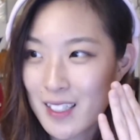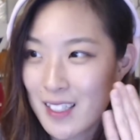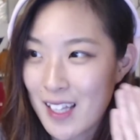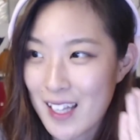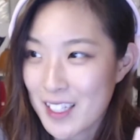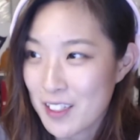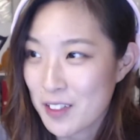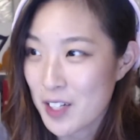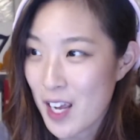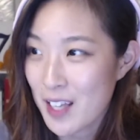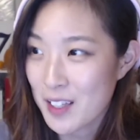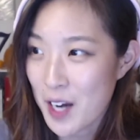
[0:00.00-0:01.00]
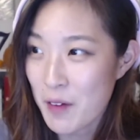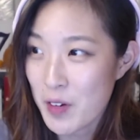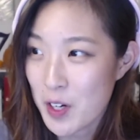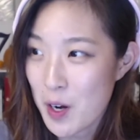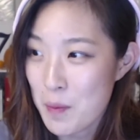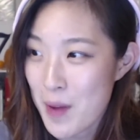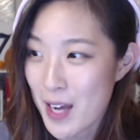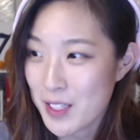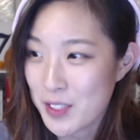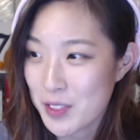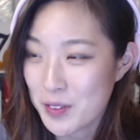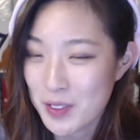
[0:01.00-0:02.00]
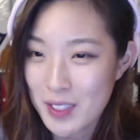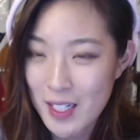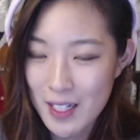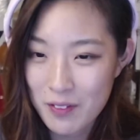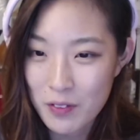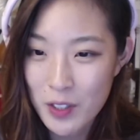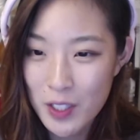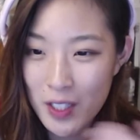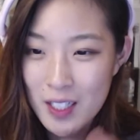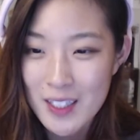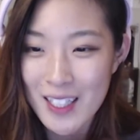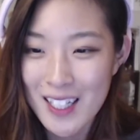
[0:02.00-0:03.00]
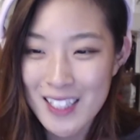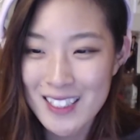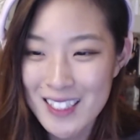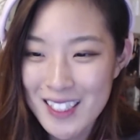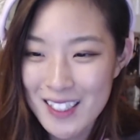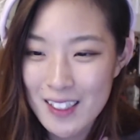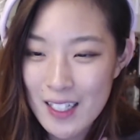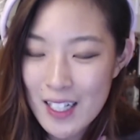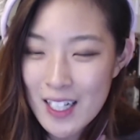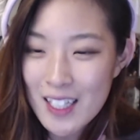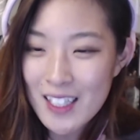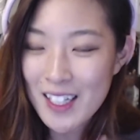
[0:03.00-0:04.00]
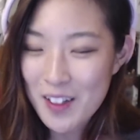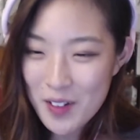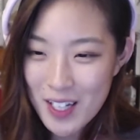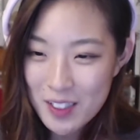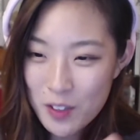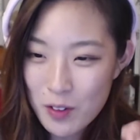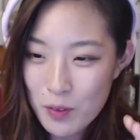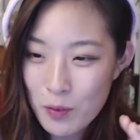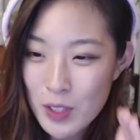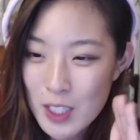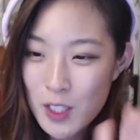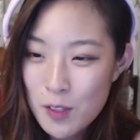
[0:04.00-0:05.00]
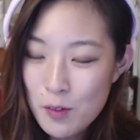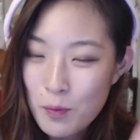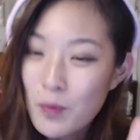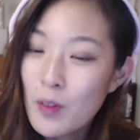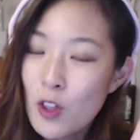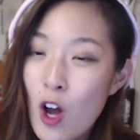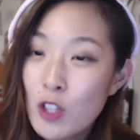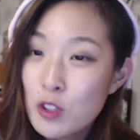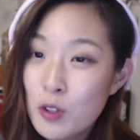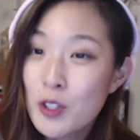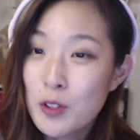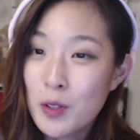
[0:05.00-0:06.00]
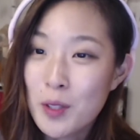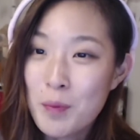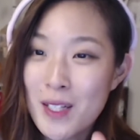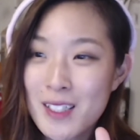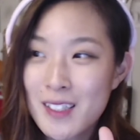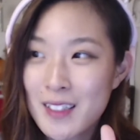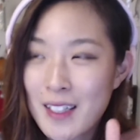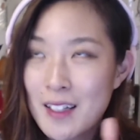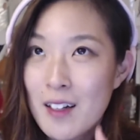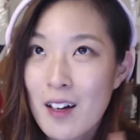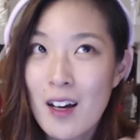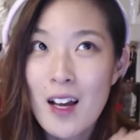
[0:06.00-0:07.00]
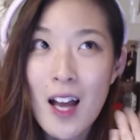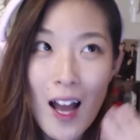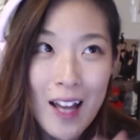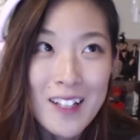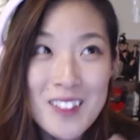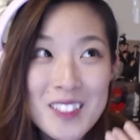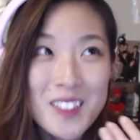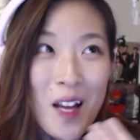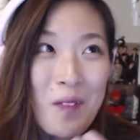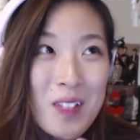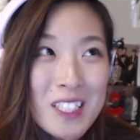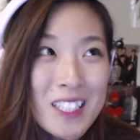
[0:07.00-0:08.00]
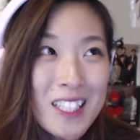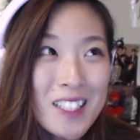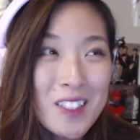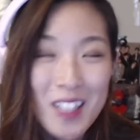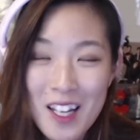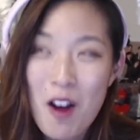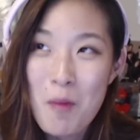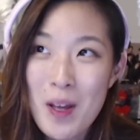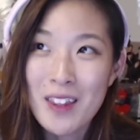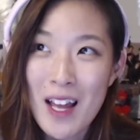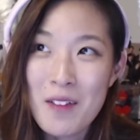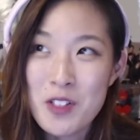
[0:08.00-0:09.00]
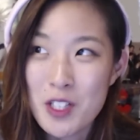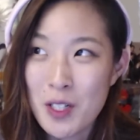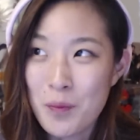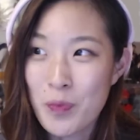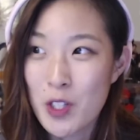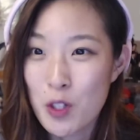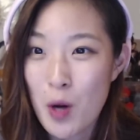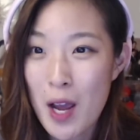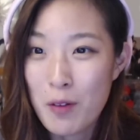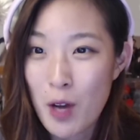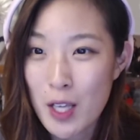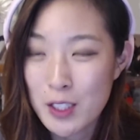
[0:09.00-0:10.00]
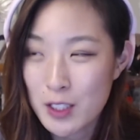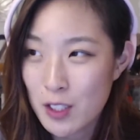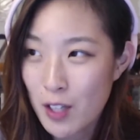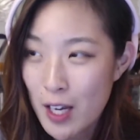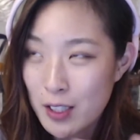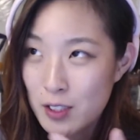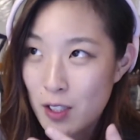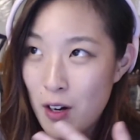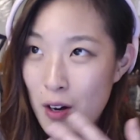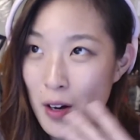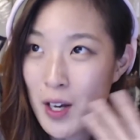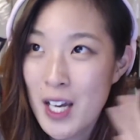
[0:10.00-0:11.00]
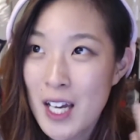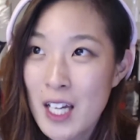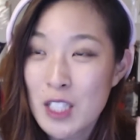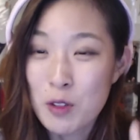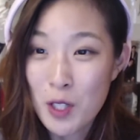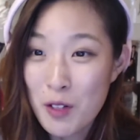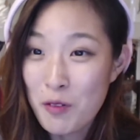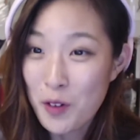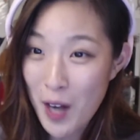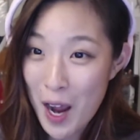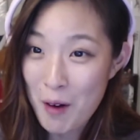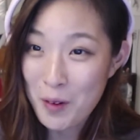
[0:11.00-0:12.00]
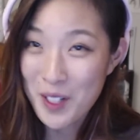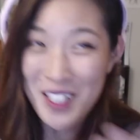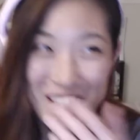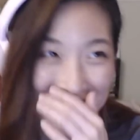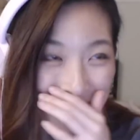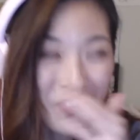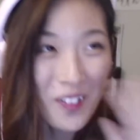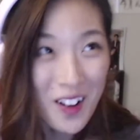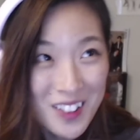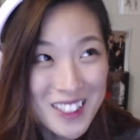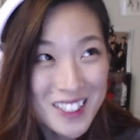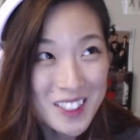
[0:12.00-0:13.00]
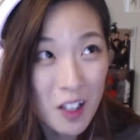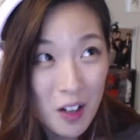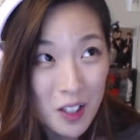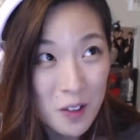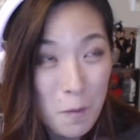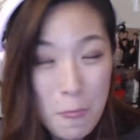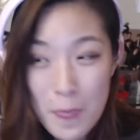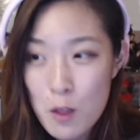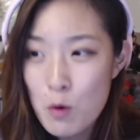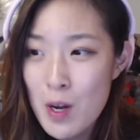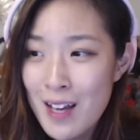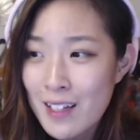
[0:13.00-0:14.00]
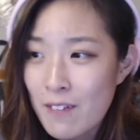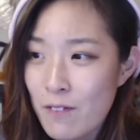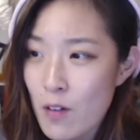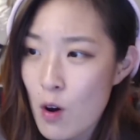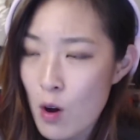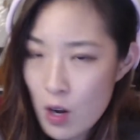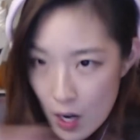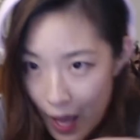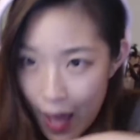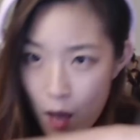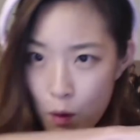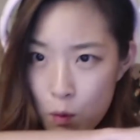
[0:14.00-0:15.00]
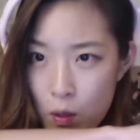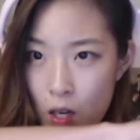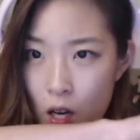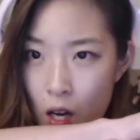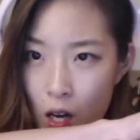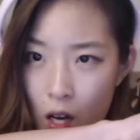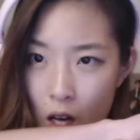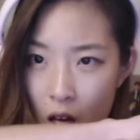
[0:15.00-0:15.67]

they're having a comeback soon, and I really like it's gonna like okay, so this is long story short, basically I couldn't stop listening to like on my live stream, you know, I saw 24 Hour and Fallen Star 24 Hour